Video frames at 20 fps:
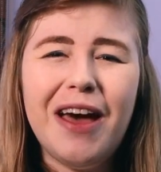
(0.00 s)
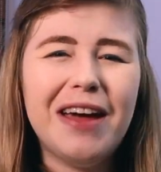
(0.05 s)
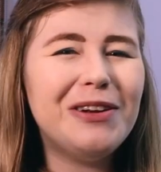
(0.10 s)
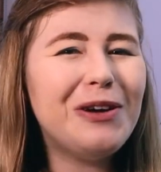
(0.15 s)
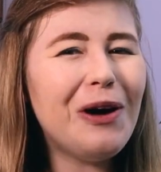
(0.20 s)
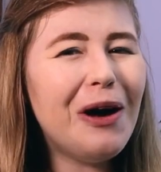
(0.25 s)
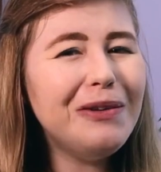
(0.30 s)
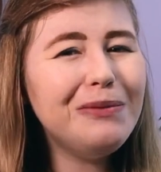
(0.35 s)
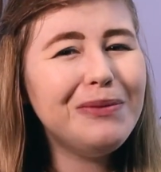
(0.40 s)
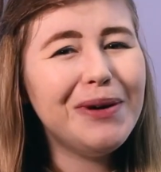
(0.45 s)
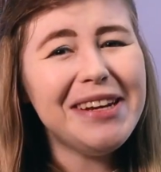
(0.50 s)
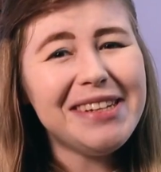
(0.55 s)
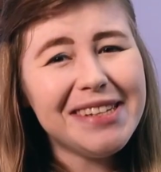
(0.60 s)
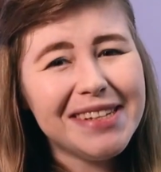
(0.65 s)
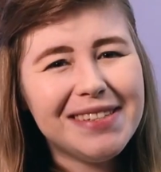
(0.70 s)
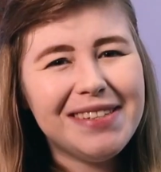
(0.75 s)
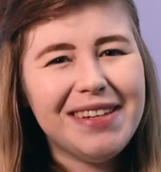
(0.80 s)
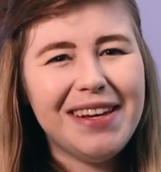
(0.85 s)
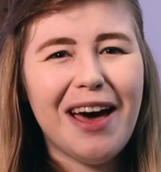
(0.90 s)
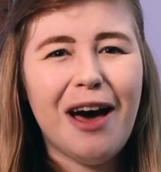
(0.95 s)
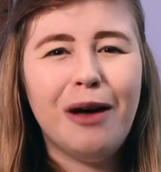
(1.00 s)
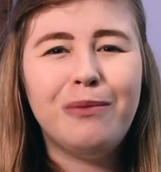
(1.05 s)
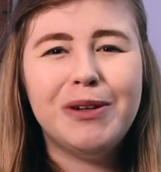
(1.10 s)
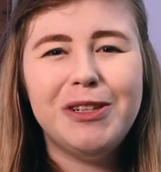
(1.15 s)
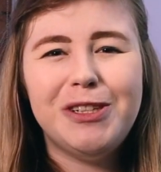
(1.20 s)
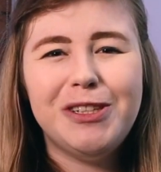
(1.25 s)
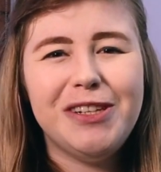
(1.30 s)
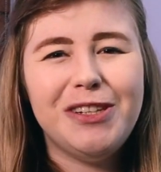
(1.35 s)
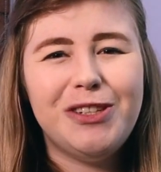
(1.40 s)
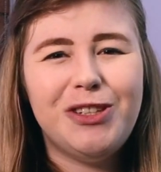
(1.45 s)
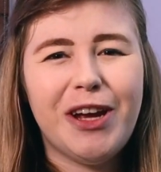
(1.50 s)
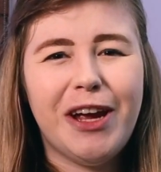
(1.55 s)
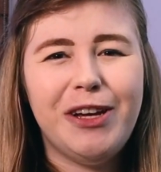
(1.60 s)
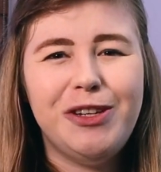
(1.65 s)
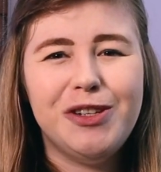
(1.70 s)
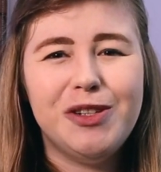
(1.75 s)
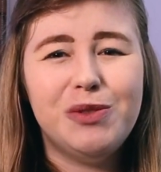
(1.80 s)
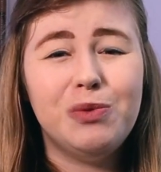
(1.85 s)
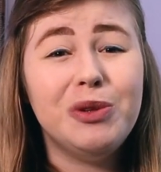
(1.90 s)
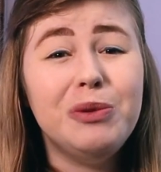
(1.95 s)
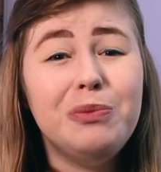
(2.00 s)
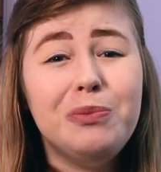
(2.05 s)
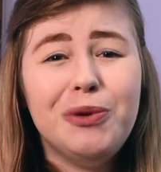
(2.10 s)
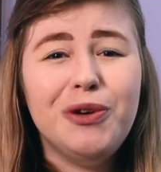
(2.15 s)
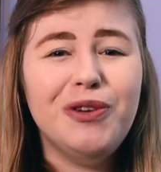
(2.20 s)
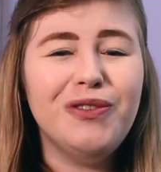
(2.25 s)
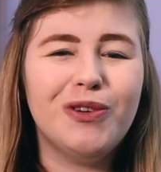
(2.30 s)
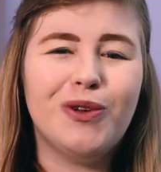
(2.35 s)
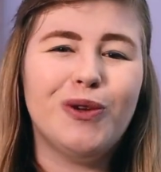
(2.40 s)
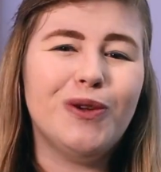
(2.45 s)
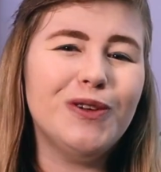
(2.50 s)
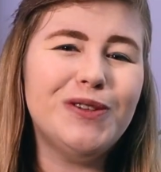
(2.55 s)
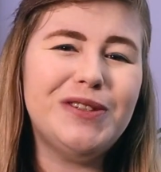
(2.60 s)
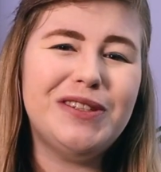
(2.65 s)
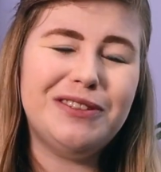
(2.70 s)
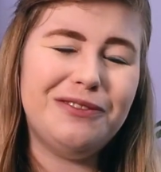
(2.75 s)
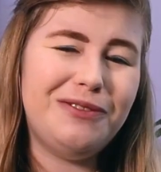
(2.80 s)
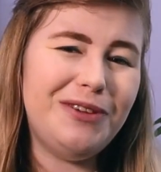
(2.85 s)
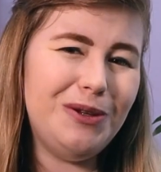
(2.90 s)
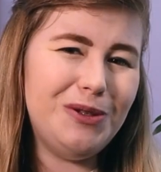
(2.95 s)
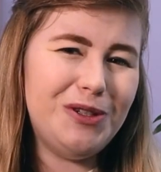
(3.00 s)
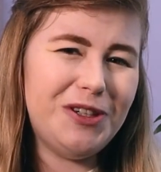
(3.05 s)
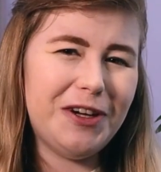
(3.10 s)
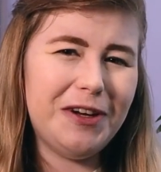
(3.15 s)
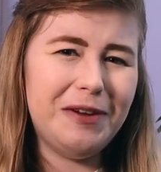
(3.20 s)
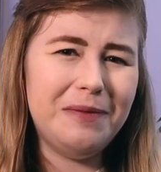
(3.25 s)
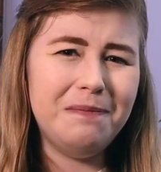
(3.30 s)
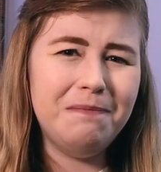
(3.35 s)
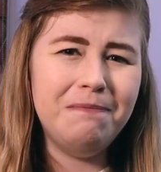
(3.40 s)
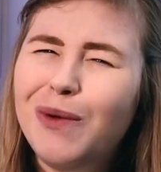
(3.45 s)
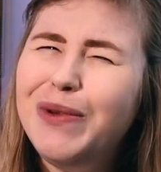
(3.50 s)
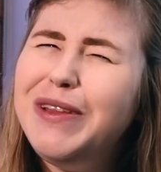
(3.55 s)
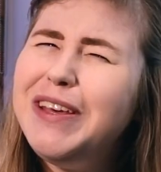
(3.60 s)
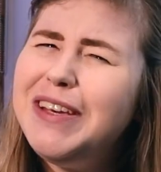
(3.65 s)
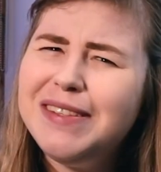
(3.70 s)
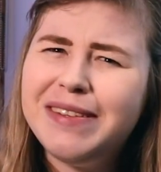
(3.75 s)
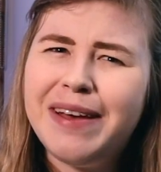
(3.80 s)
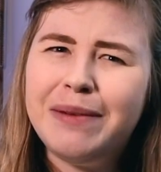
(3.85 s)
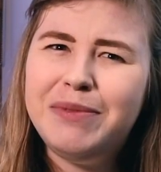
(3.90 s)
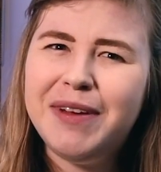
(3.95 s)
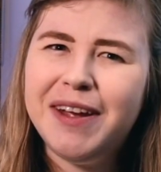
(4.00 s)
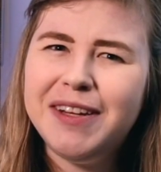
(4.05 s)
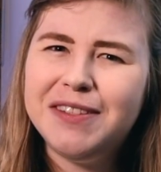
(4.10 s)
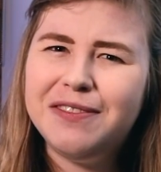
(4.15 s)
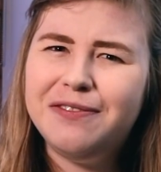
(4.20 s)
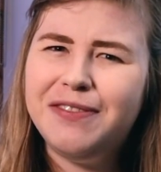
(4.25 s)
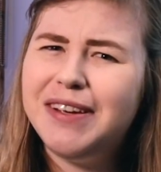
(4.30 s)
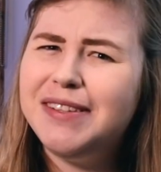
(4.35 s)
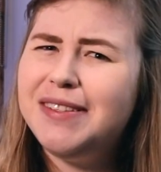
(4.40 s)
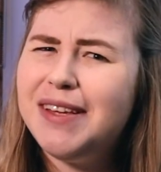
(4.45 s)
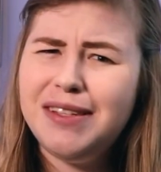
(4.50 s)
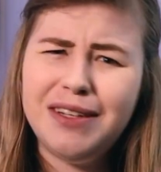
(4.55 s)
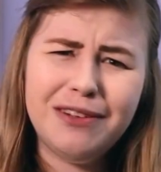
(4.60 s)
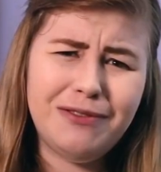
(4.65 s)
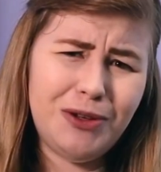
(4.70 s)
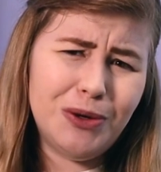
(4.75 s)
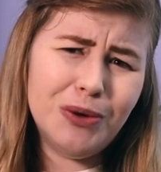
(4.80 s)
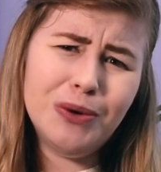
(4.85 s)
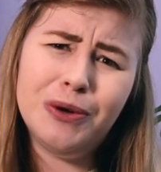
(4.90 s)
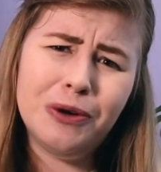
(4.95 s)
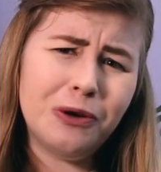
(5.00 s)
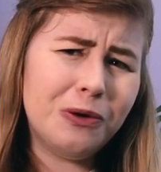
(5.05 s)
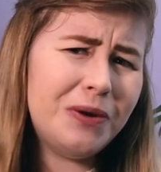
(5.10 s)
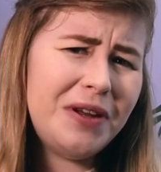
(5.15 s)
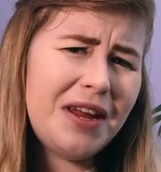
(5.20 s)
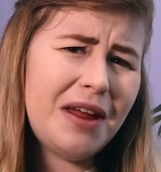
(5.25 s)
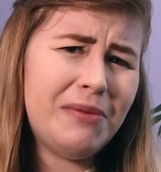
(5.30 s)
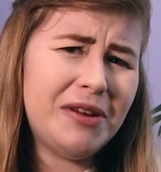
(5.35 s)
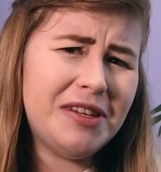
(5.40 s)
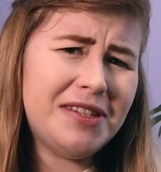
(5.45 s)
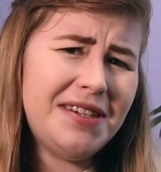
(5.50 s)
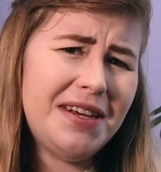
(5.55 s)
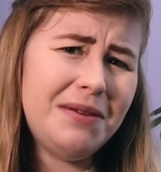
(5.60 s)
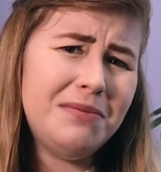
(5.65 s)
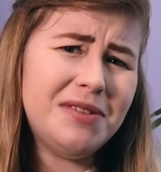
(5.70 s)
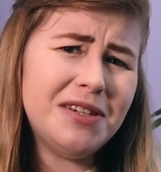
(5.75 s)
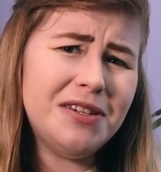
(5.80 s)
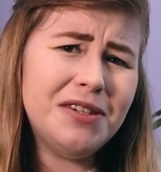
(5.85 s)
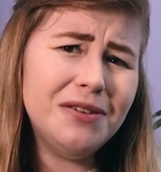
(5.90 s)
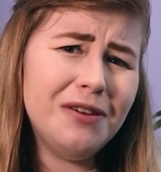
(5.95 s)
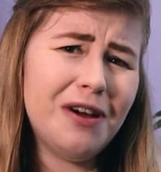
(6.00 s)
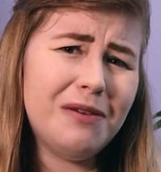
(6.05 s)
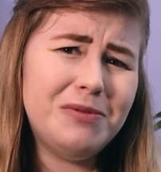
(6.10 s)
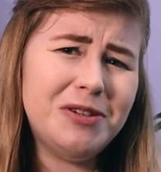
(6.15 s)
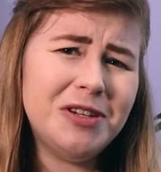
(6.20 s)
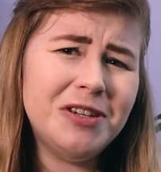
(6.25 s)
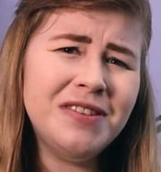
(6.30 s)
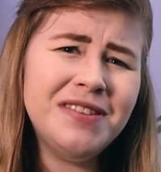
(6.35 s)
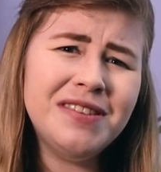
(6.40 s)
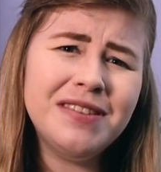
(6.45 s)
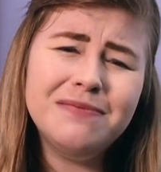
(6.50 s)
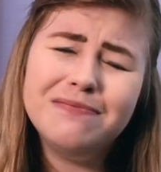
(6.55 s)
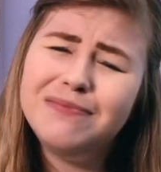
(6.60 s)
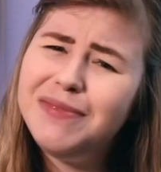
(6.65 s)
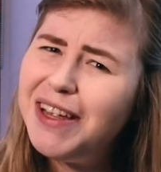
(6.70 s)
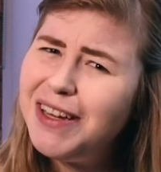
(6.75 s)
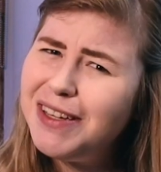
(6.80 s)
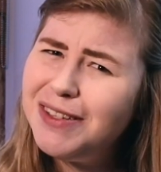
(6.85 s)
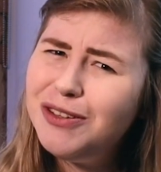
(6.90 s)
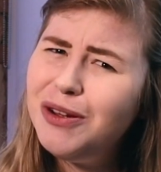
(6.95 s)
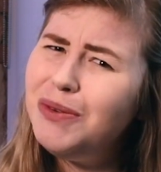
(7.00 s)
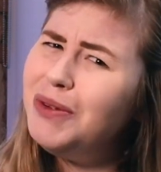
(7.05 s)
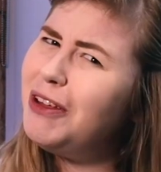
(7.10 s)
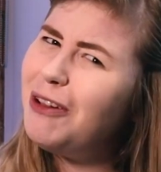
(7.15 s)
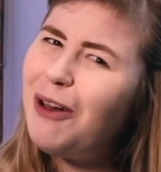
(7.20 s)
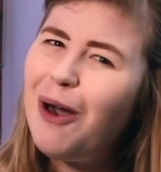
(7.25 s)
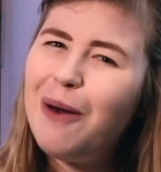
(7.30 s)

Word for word: and can't wait to see how much these changes will improve calls in the future. Will these updates fix any of your awkward M S Teams interruptions? Let us know in the